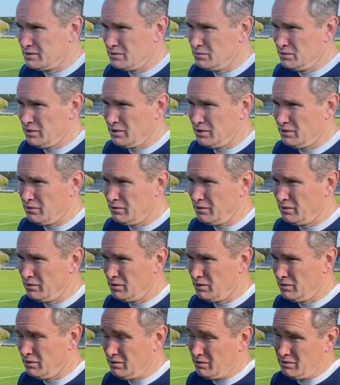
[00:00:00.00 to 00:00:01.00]
You know,
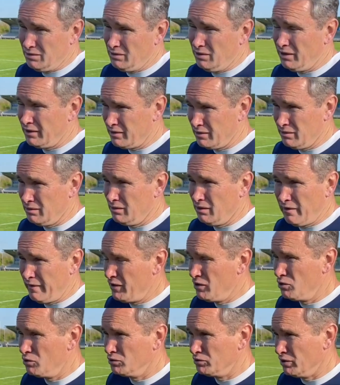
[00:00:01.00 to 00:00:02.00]
like
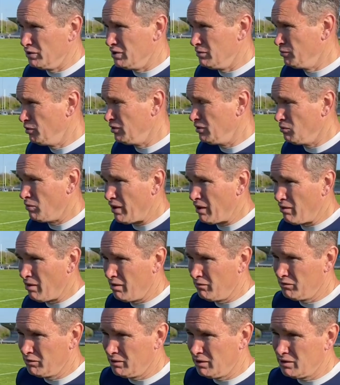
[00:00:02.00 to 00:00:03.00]
they all do, you put them
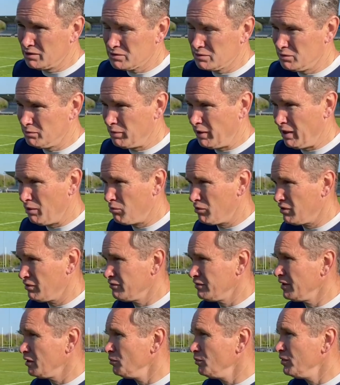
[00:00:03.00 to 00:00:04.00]
wherever and ask them to play
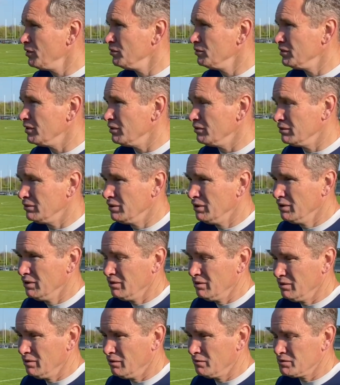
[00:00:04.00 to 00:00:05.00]
wherever, and they will do.
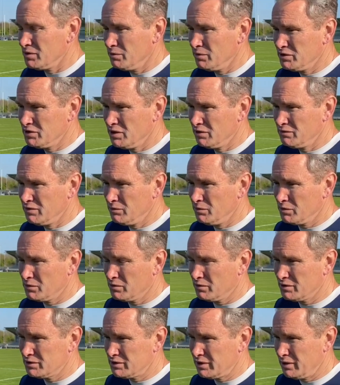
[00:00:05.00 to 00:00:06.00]
Obviously, we shifted him
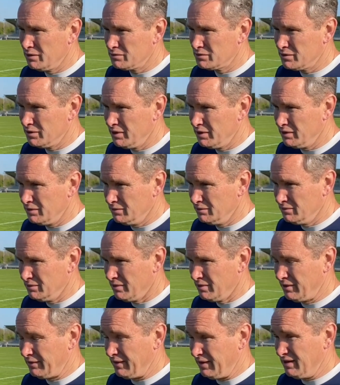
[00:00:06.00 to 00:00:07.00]
across centrally, and I
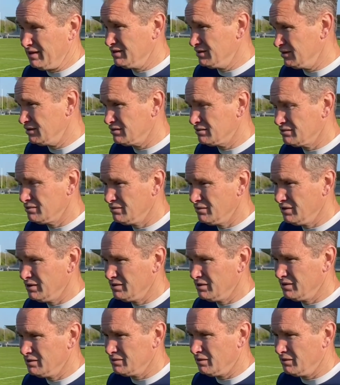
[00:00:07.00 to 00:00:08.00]
think that is
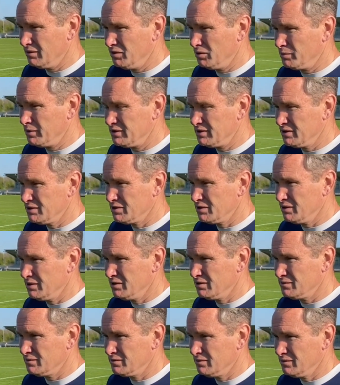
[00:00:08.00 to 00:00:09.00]
his ideal position. He is,